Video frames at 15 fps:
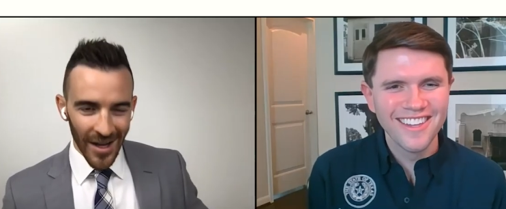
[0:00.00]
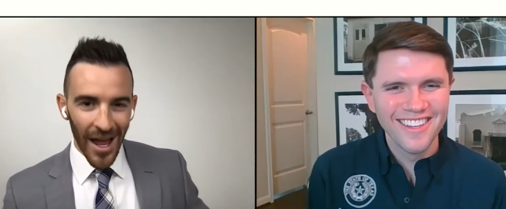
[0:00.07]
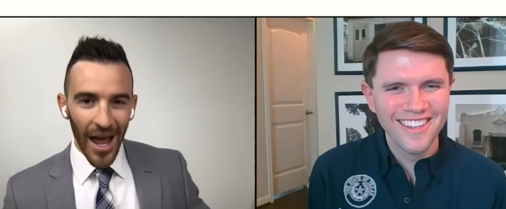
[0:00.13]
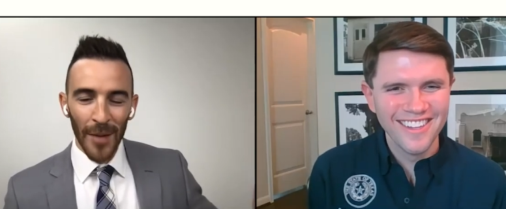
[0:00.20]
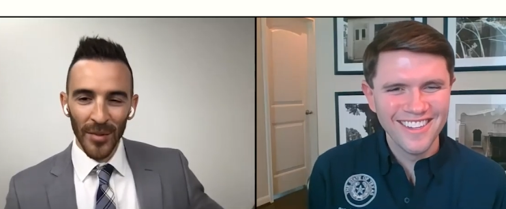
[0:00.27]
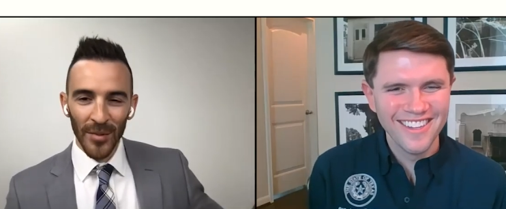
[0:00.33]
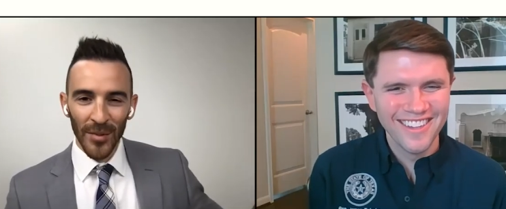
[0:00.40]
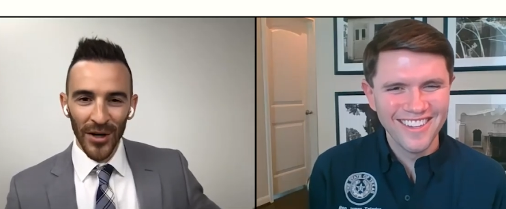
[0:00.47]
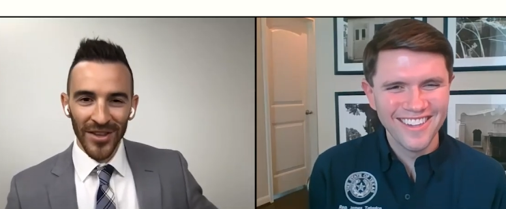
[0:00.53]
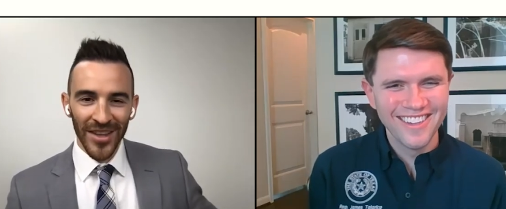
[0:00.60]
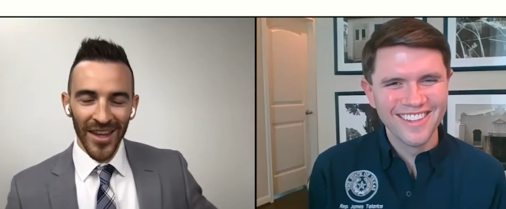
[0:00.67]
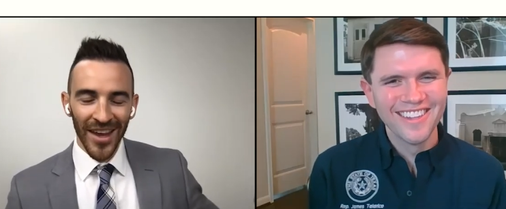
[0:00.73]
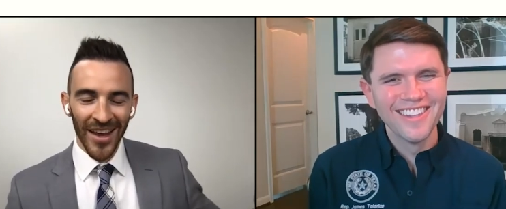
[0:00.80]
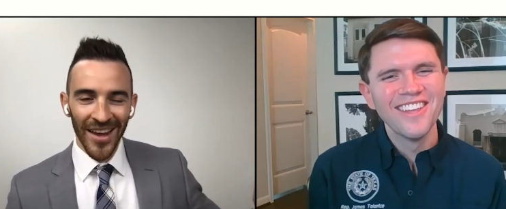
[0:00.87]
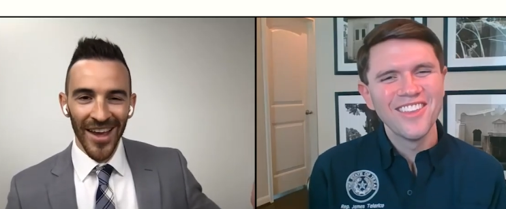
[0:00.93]
Speaker 1: happy
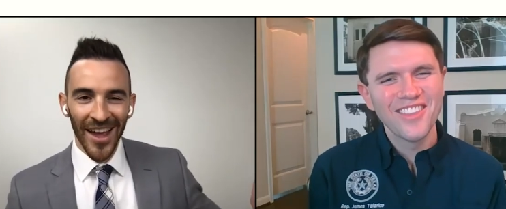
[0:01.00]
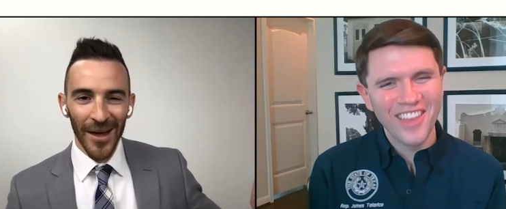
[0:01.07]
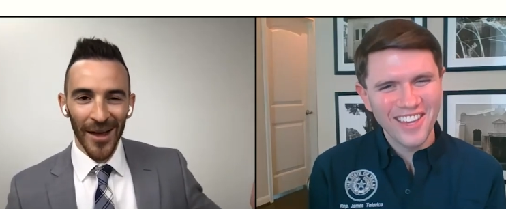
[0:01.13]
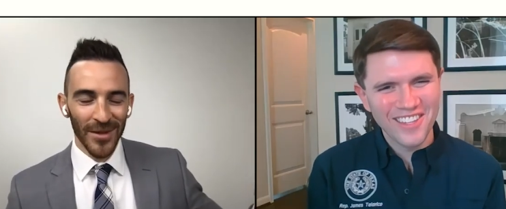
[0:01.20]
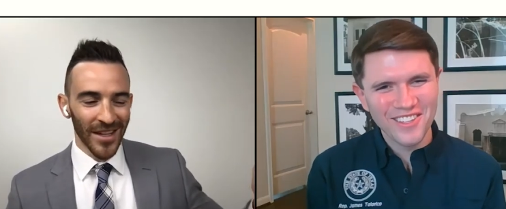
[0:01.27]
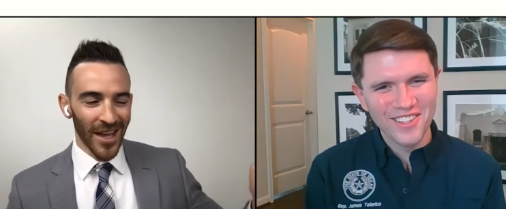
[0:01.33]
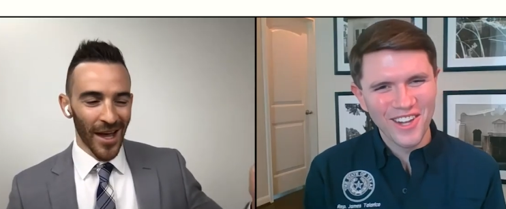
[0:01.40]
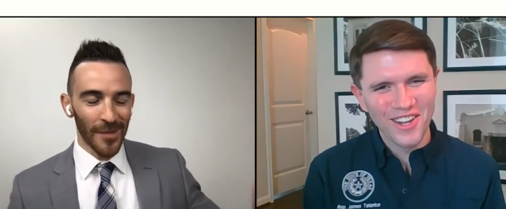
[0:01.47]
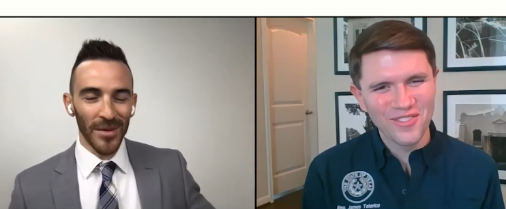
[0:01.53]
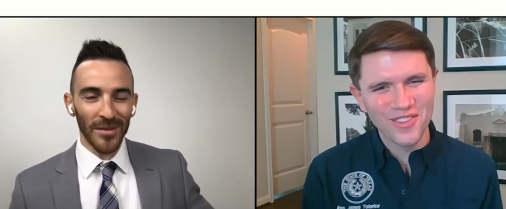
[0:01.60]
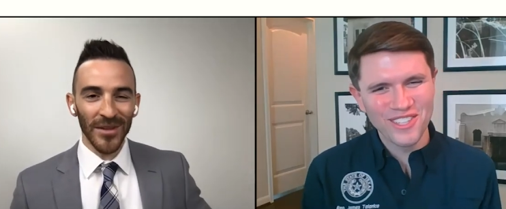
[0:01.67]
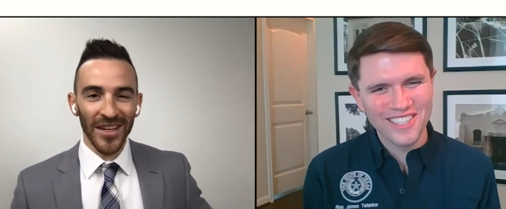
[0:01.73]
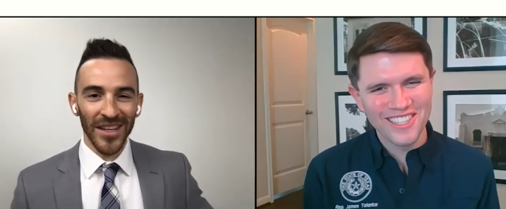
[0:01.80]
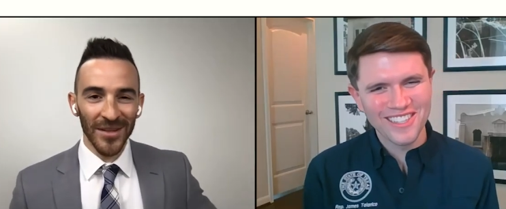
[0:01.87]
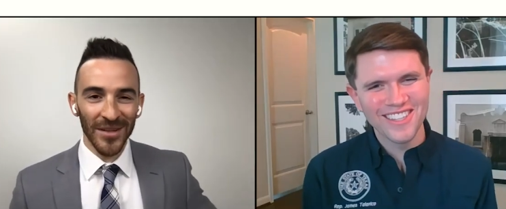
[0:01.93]
birthday! Happy you. happy
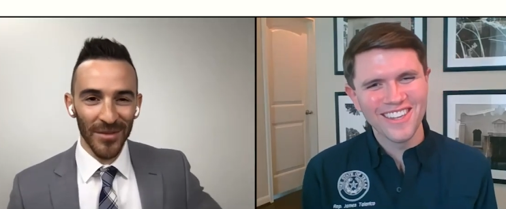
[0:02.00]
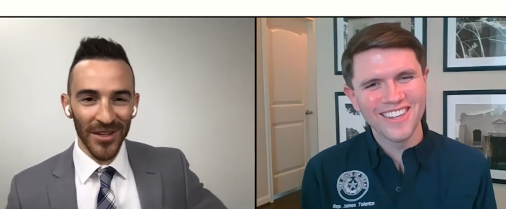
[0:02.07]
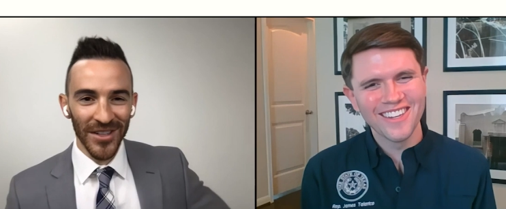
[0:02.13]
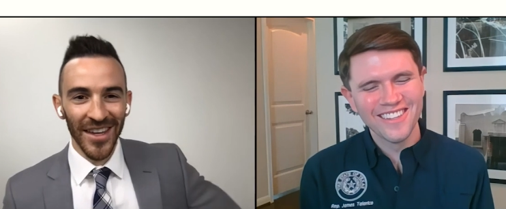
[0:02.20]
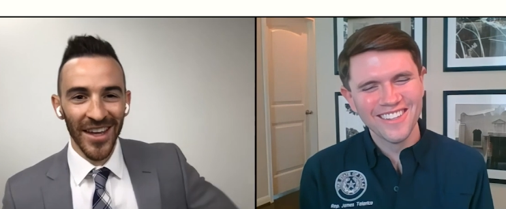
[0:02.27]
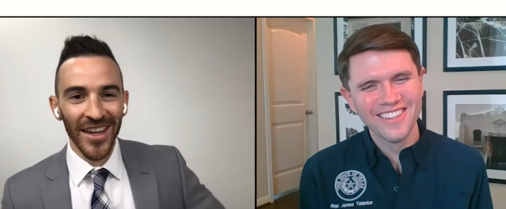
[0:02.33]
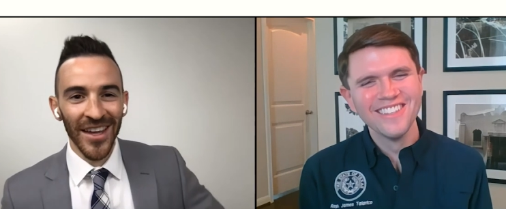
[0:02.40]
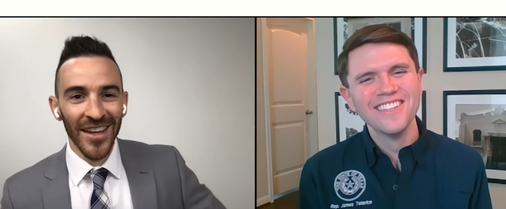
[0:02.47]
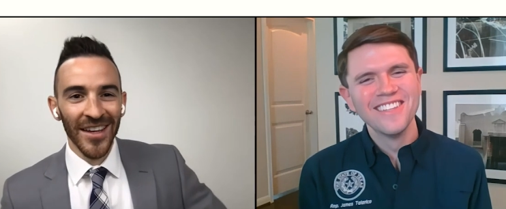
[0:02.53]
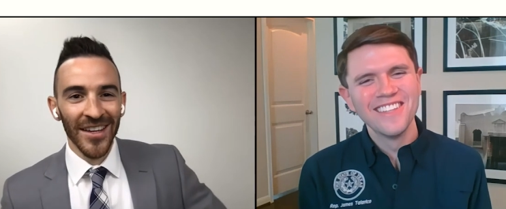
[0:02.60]
belated birthday.